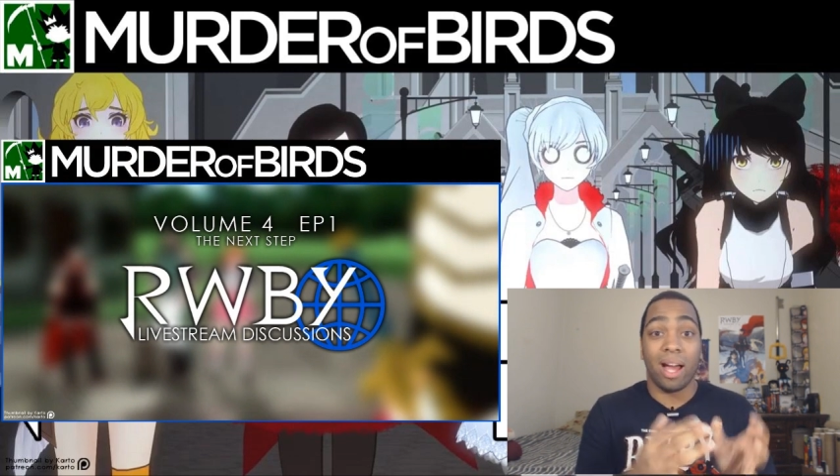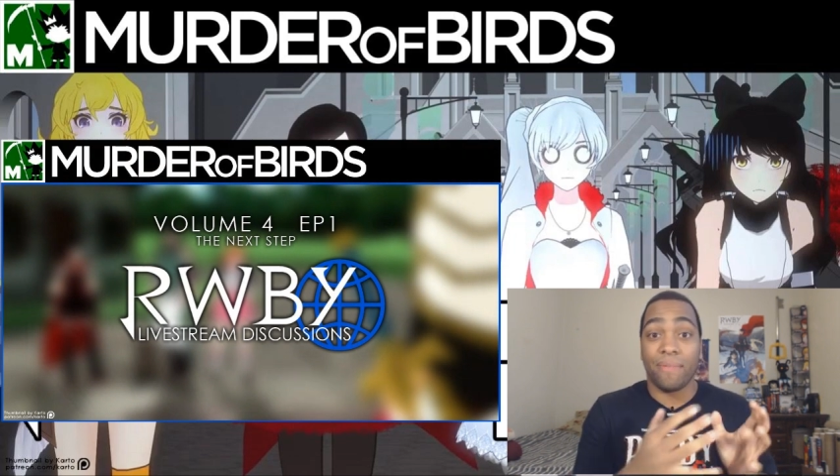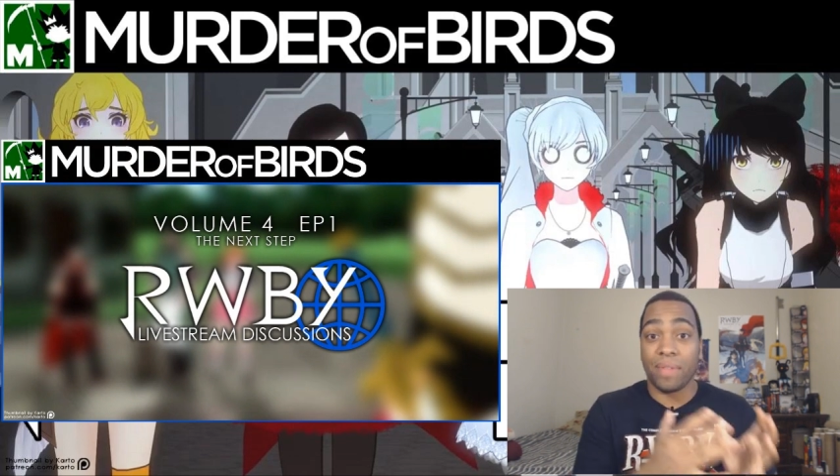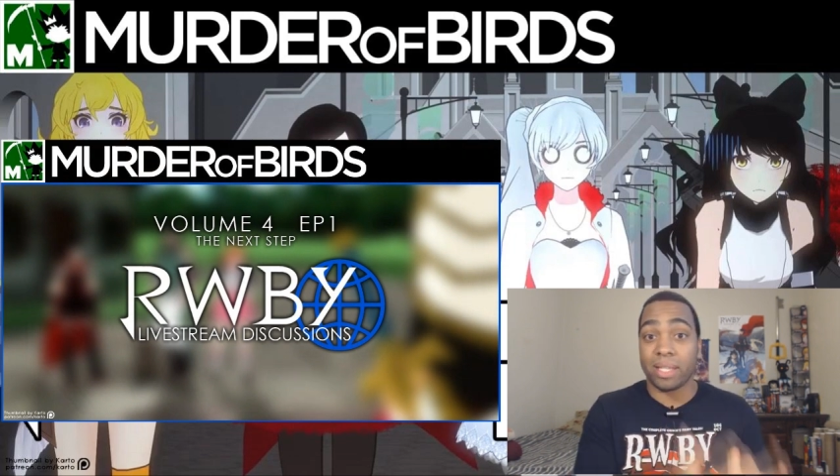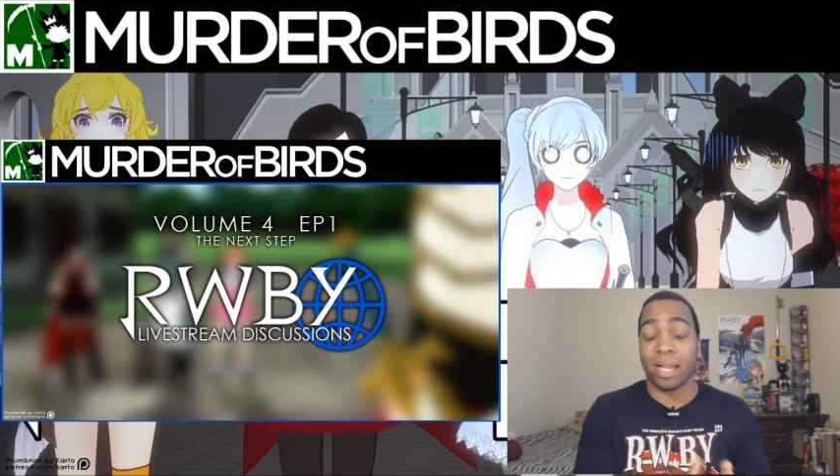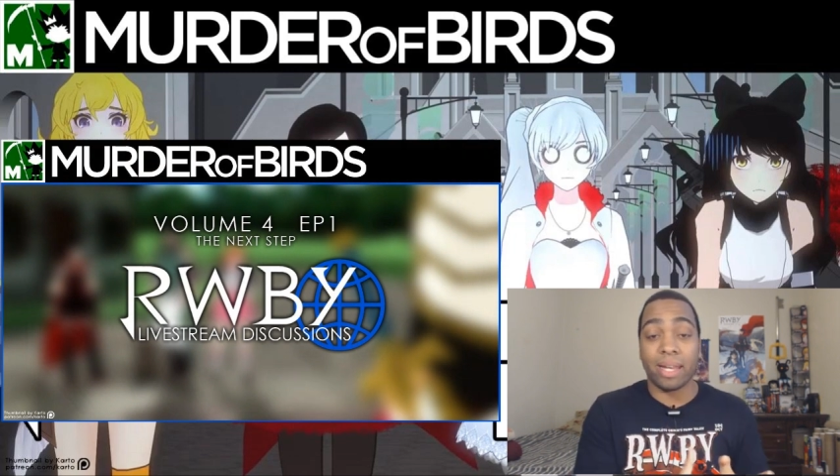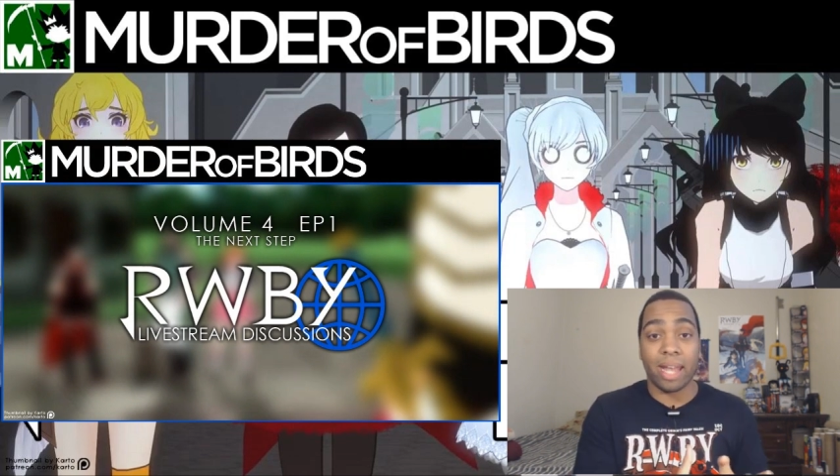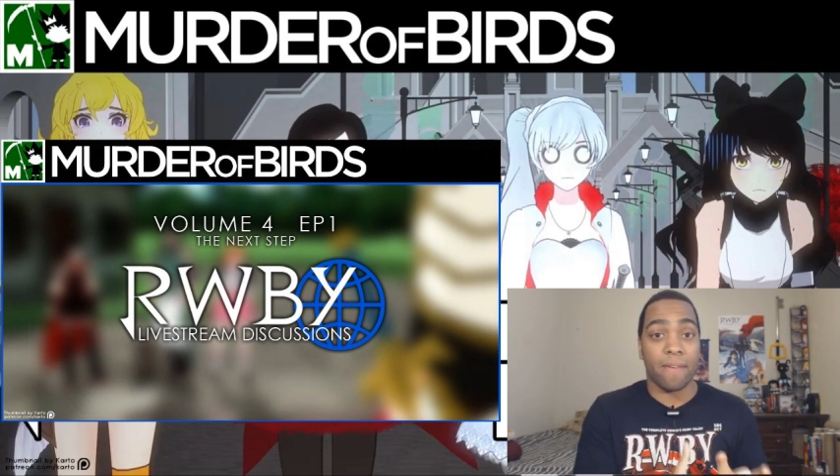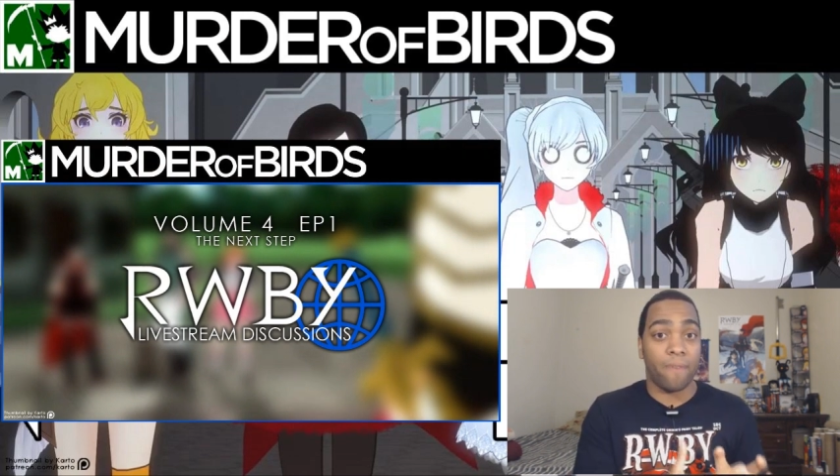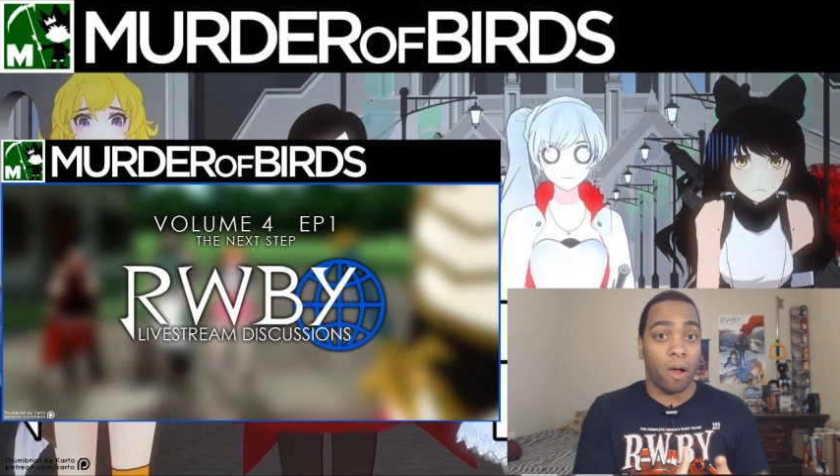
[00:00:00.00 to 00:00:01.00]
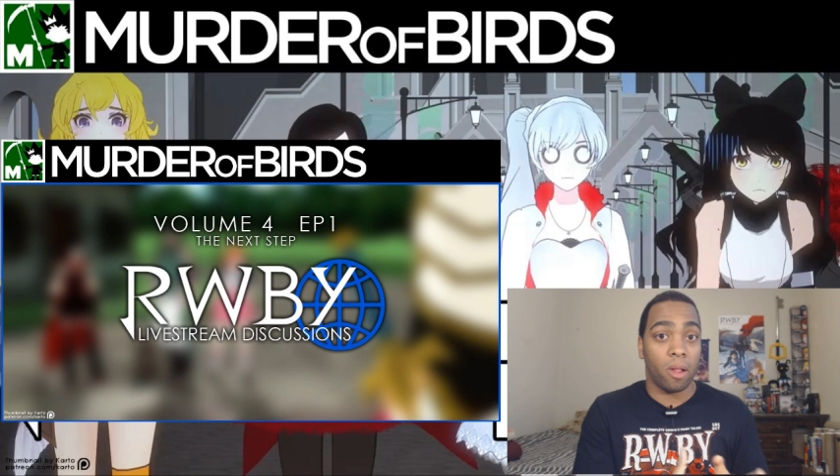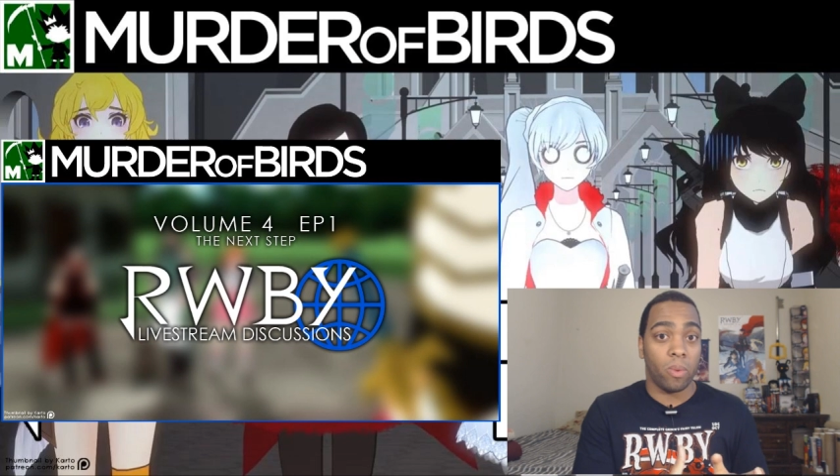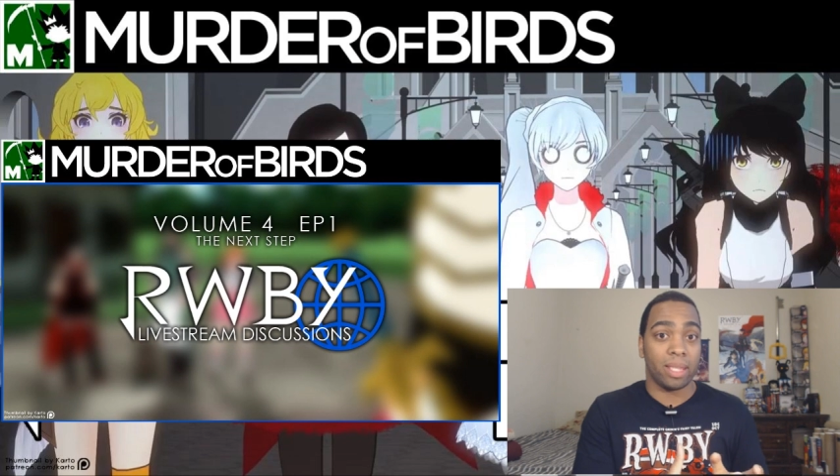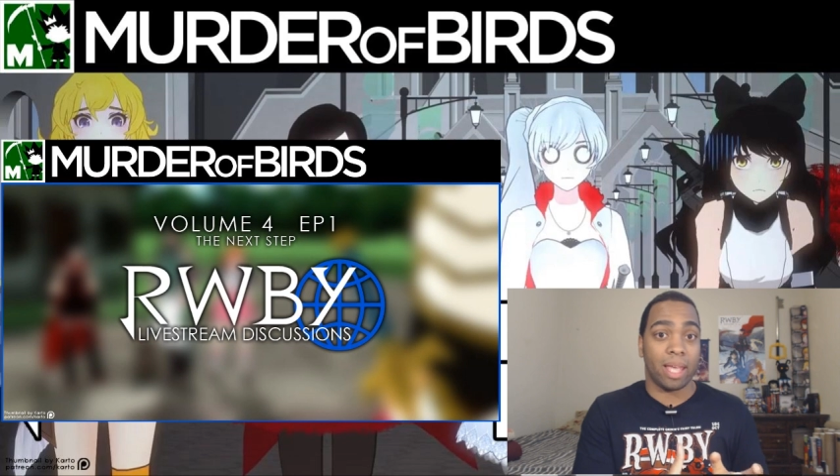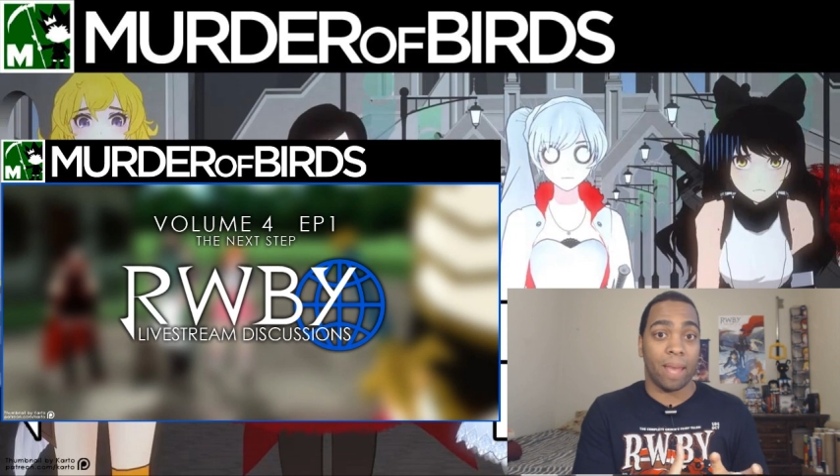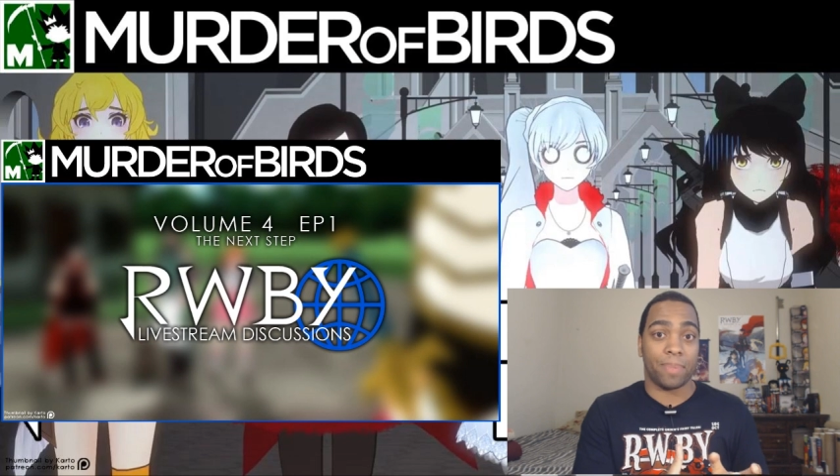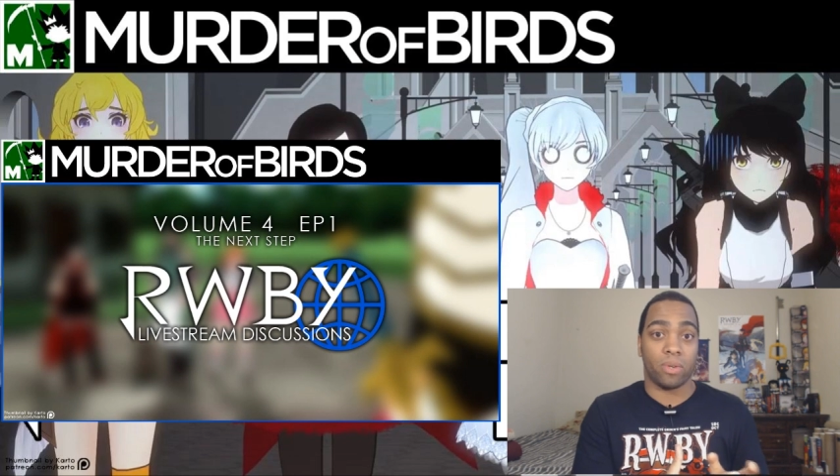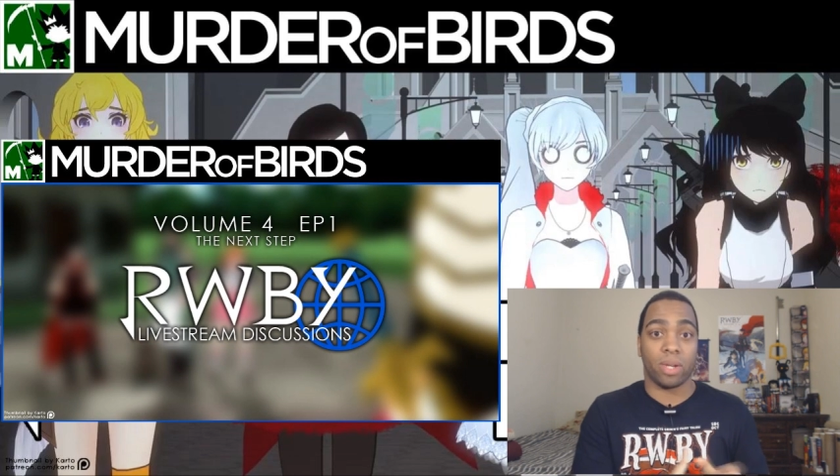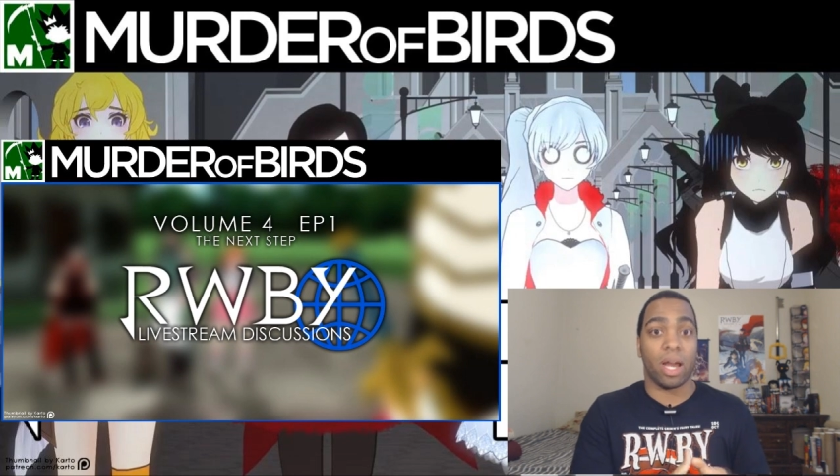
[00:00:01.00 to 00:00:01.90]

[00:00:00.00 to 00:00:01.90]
the Sunday following the episode